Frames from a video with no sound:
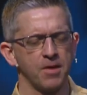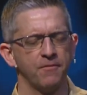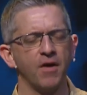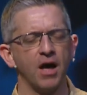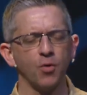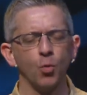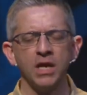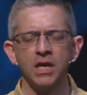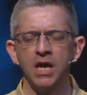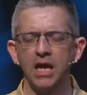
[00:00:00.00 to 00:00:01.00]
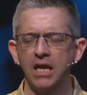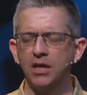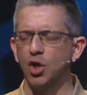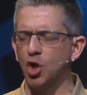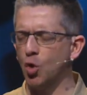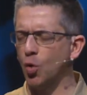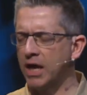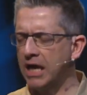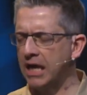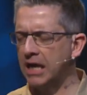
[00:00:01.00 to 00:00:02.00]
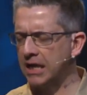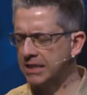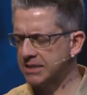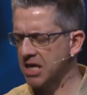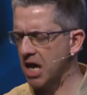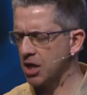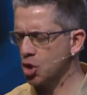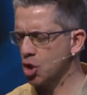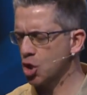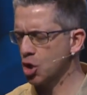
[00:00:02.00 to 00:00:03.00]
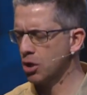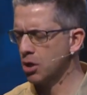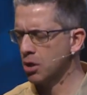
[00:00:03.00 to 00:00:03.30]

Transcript: Father, we need your healing touch.